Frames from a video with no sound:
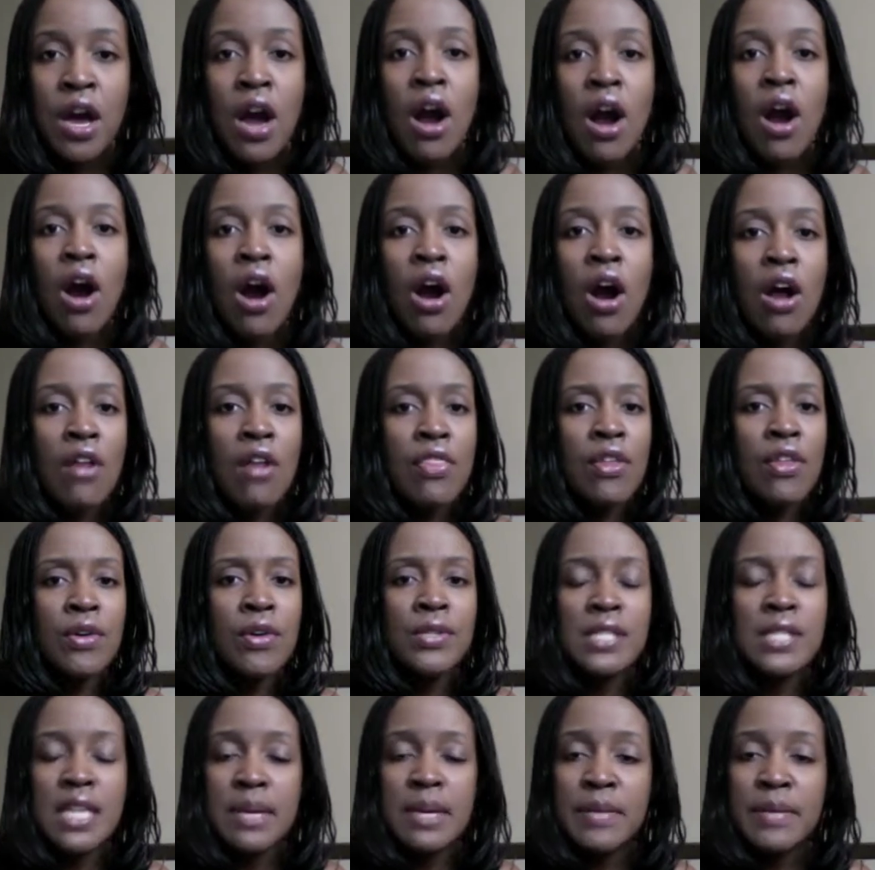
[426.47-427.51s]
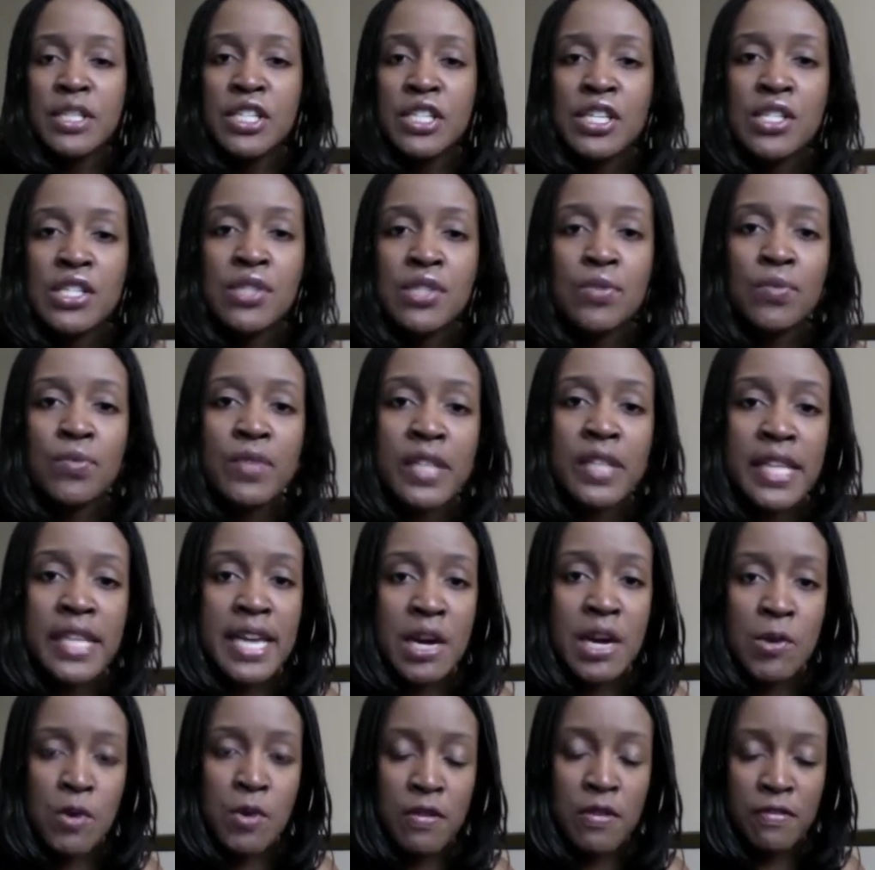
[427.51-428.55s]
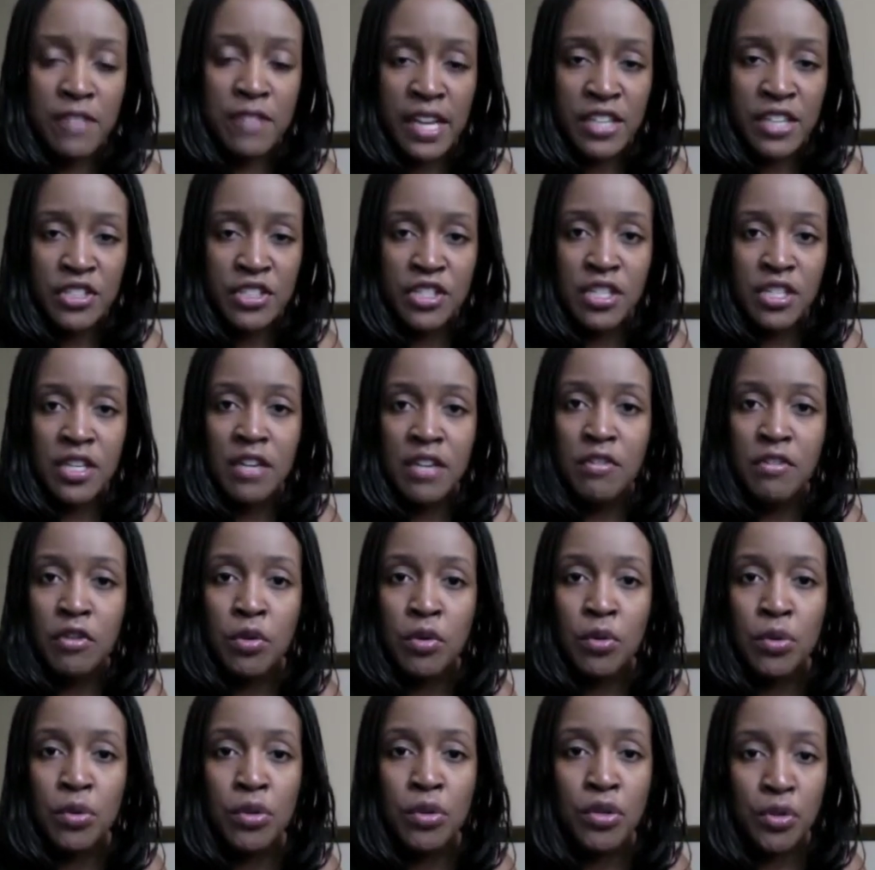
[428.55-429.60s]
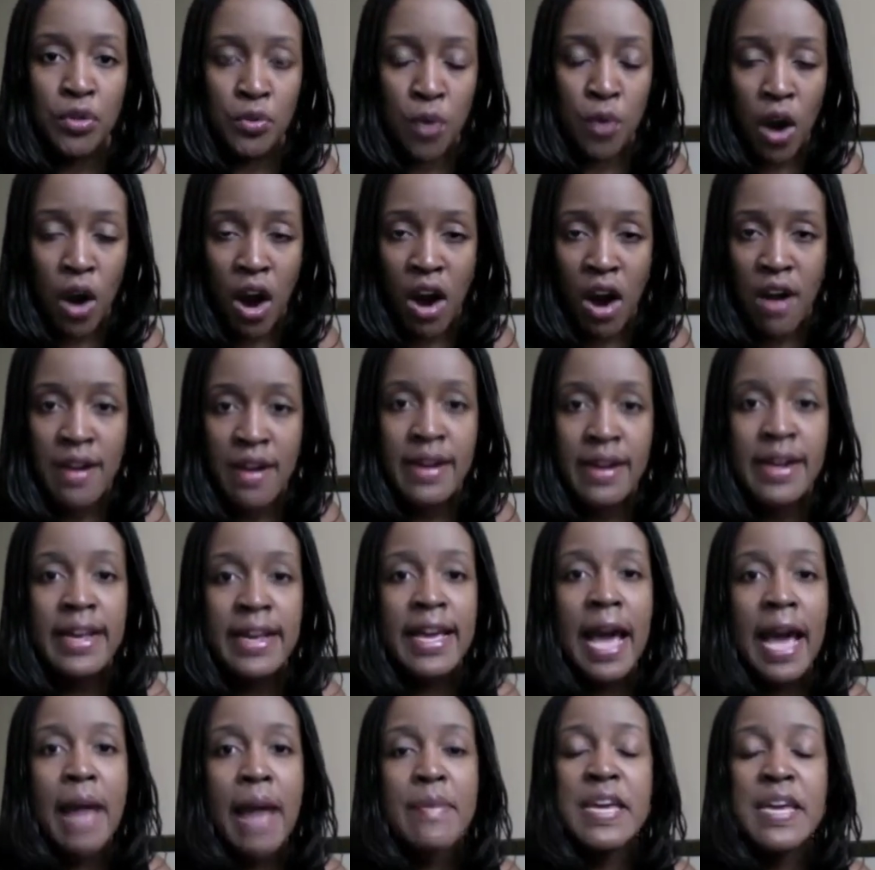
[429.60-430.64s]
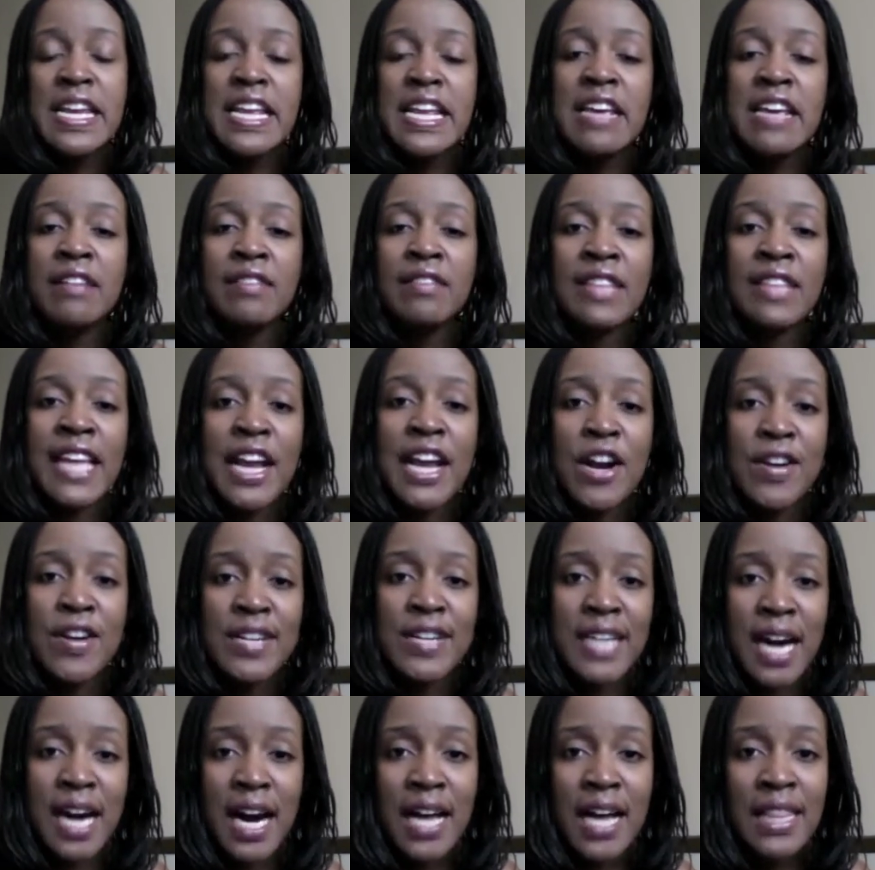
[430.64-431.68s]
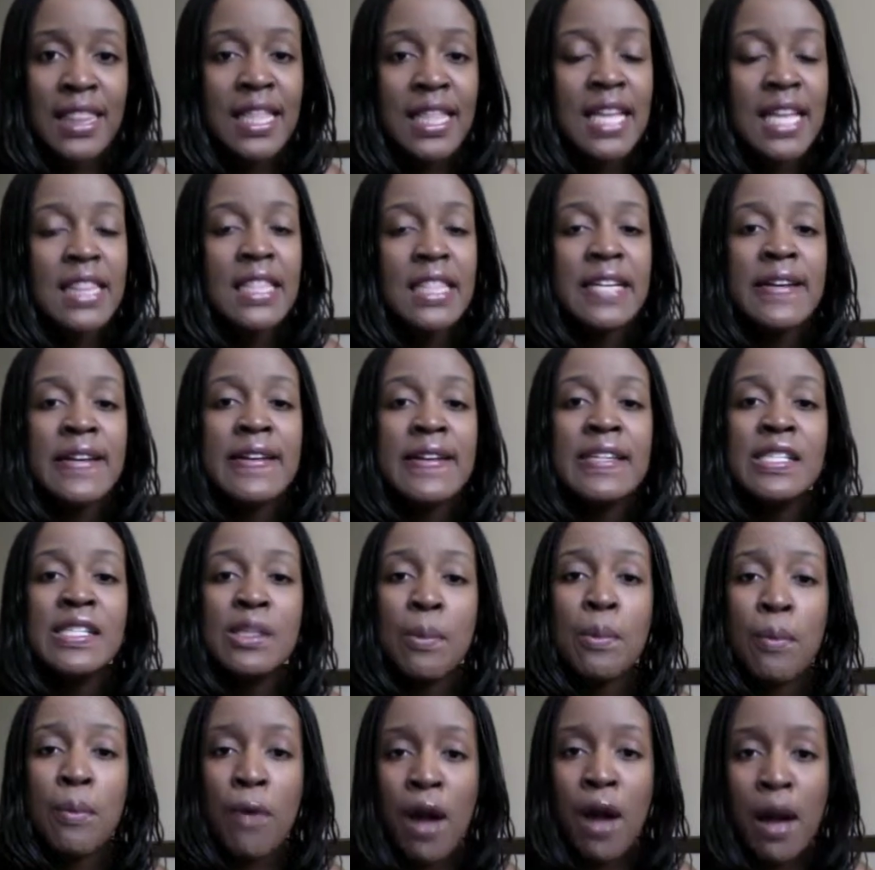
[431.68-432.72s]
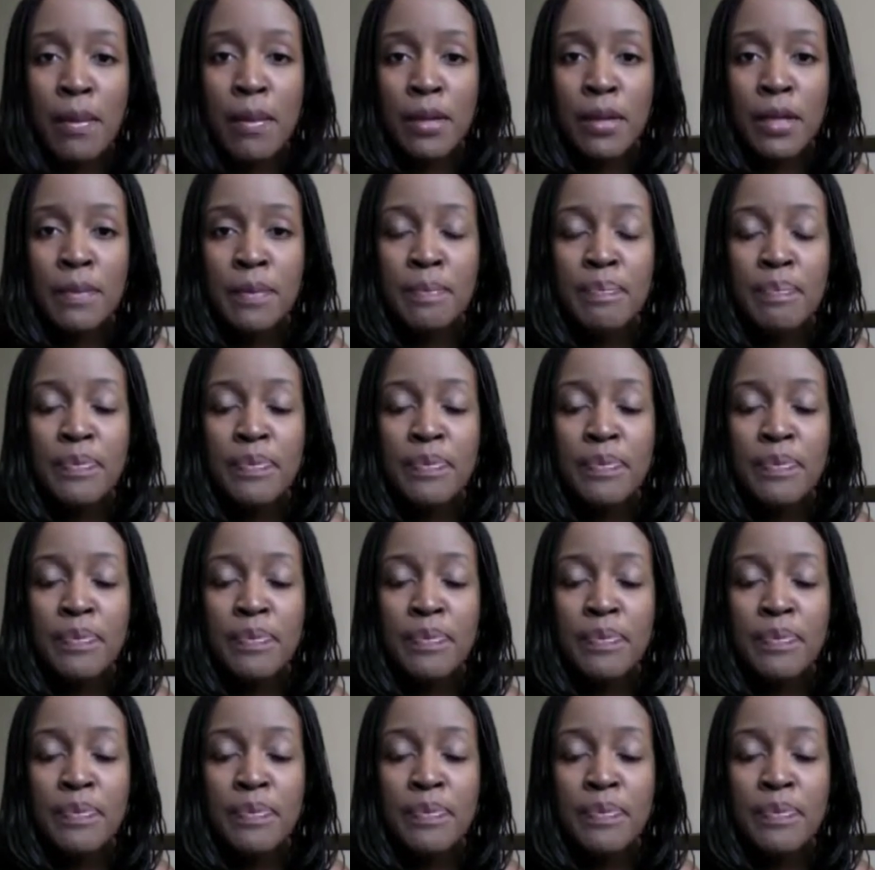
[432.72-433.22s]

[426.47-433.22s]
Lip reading: Are those images really a reflection of who you are? I mean, if they are not, then there is a problem.